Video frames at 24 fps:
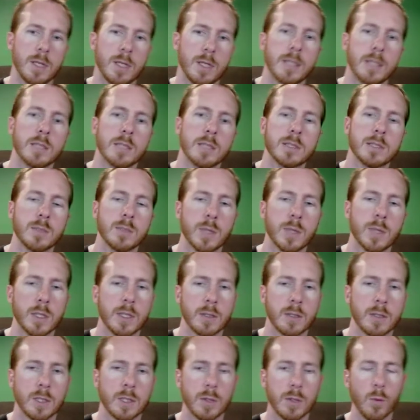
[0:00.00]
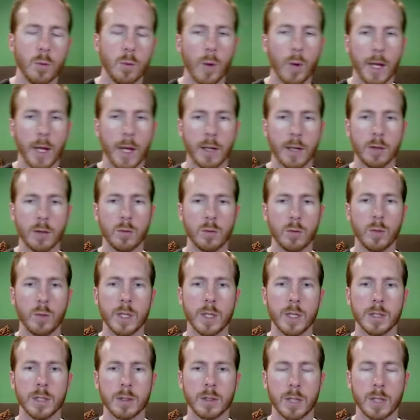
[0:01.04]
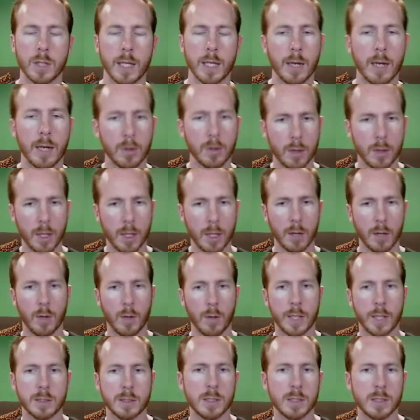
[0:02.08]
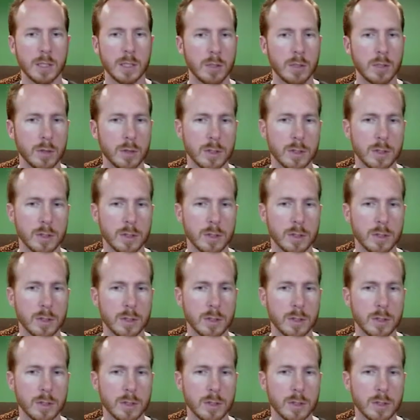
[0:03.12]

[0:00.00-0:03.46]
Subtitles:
And similarly, when we turn it counterclockwise to decrease the